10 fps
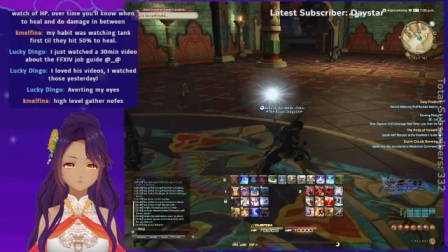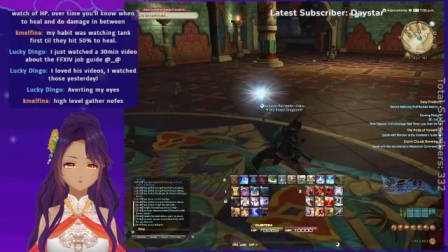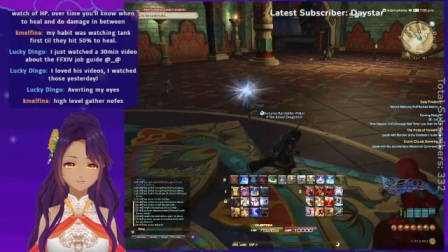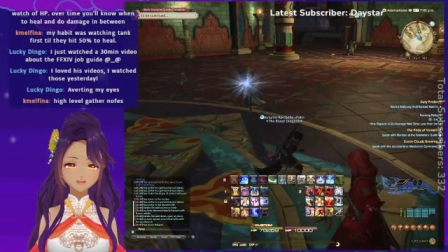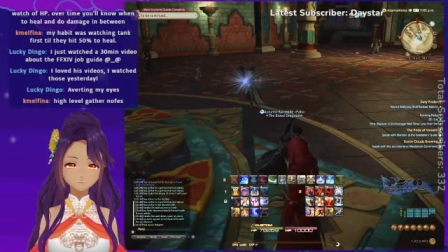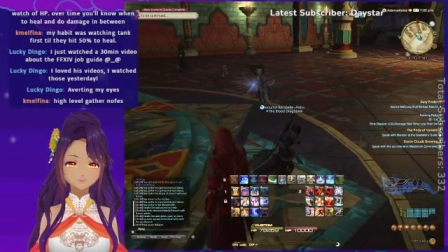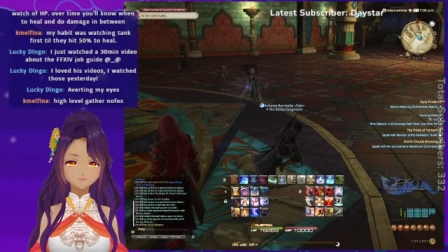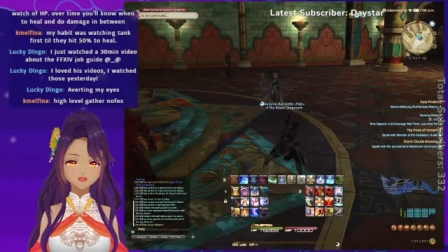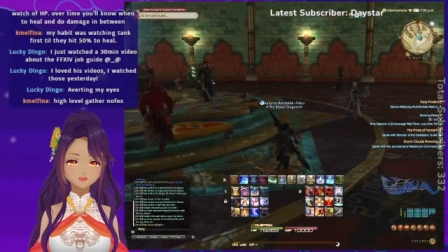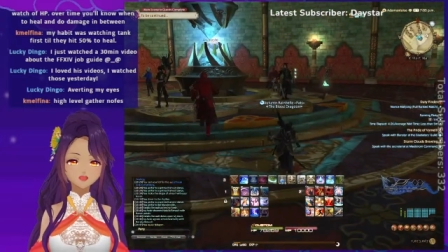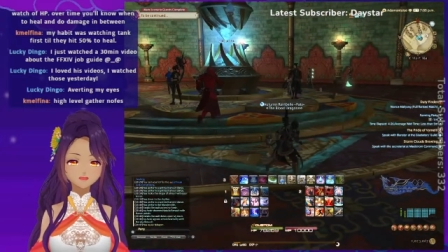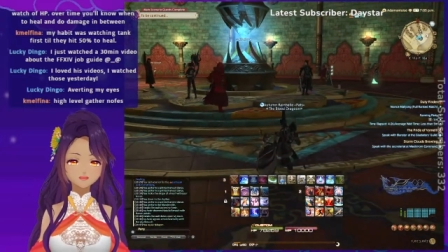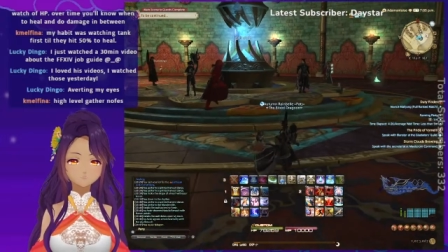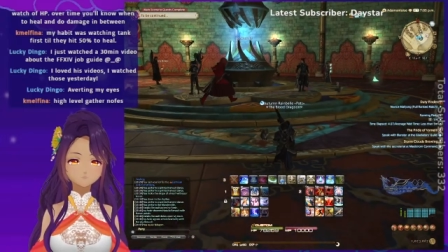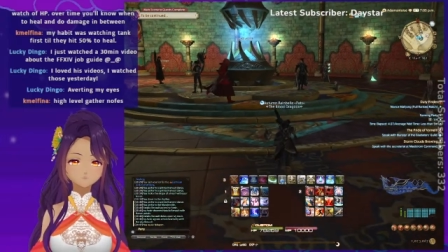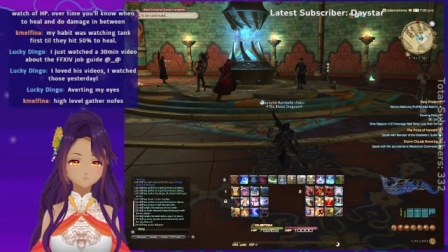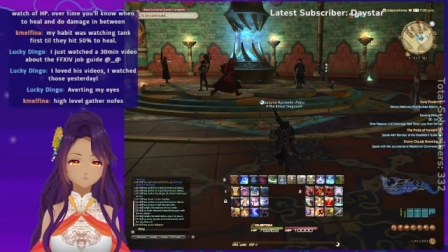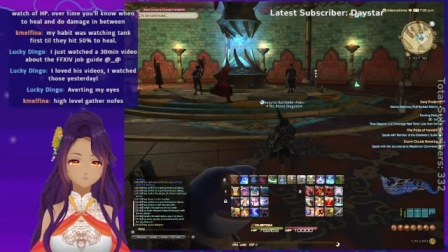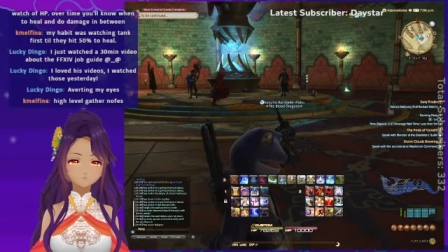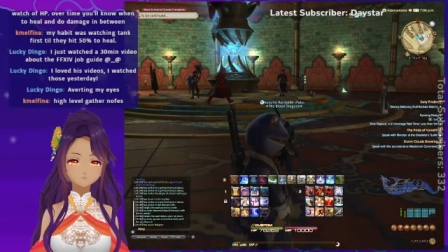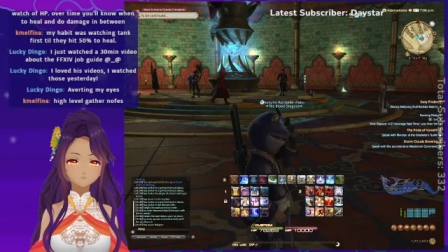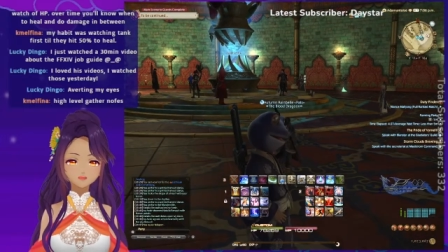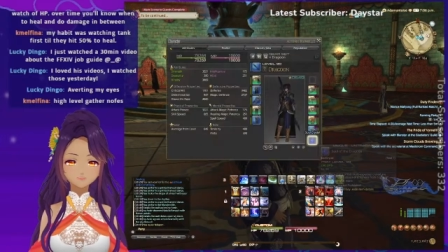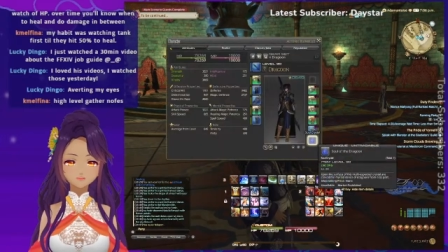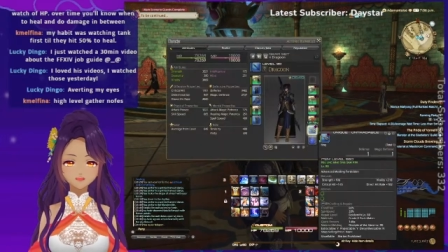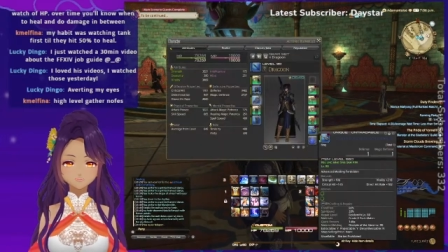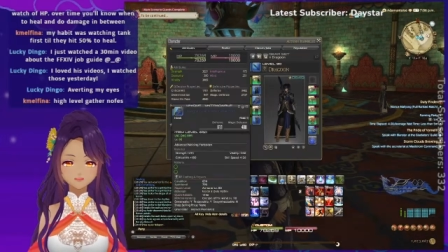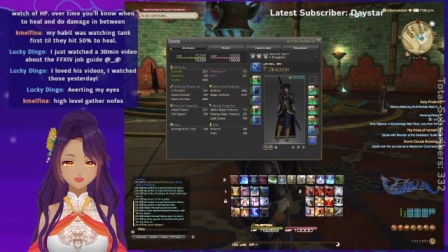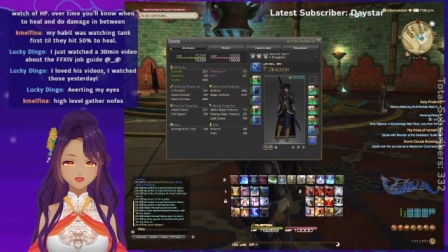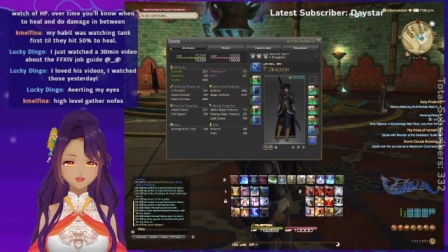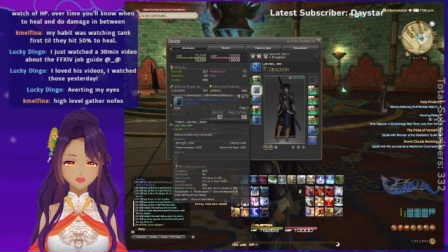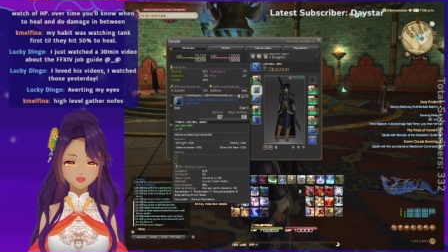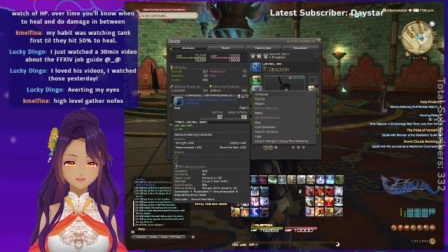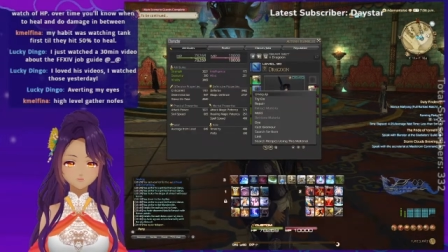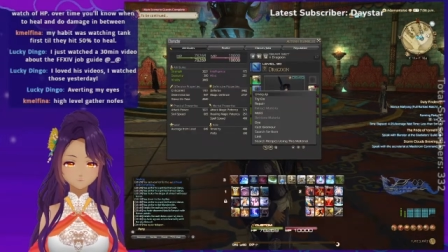Wait, I can dye my armor, can't I? Hold on.